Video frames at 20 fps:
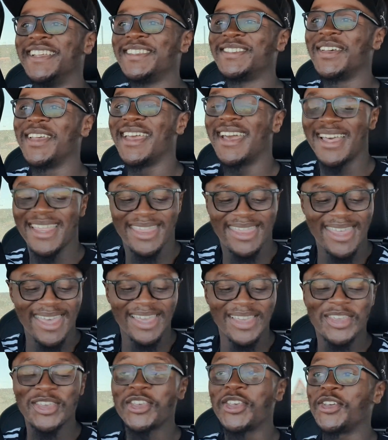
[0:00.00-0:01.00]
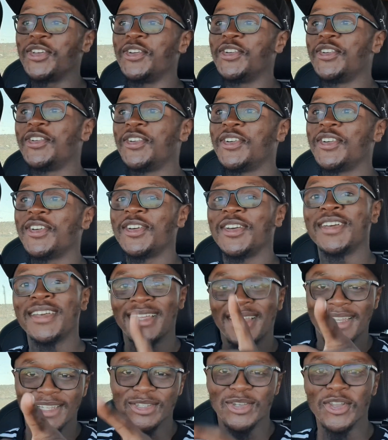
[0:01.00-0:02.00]
So yeah, thank you.
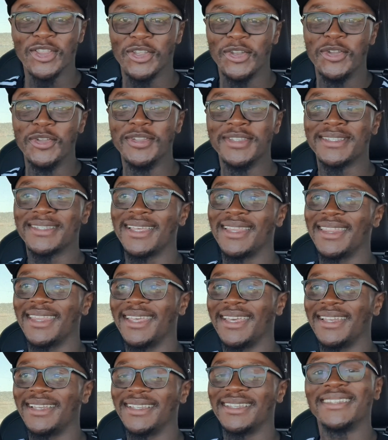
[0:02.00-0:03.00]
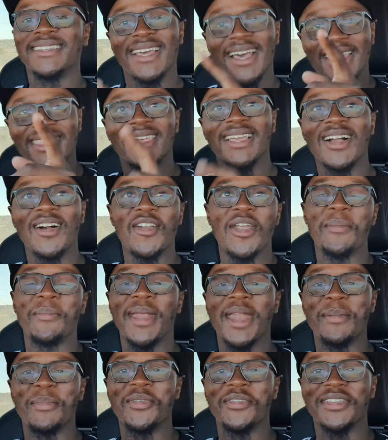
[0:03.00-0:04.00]
Let's go to the dunes, and then I think I'll wrap
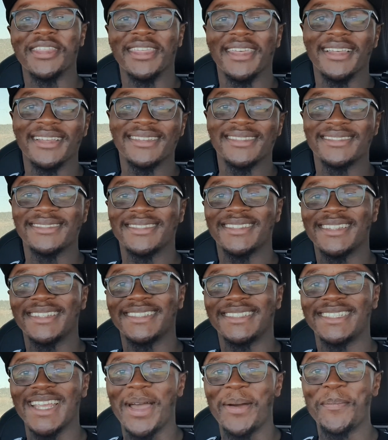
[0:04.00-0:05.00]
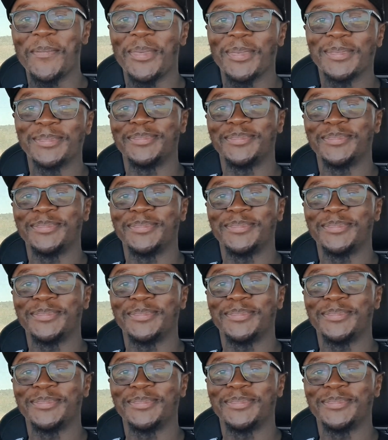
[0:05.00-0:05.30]
it up over there. Sharp.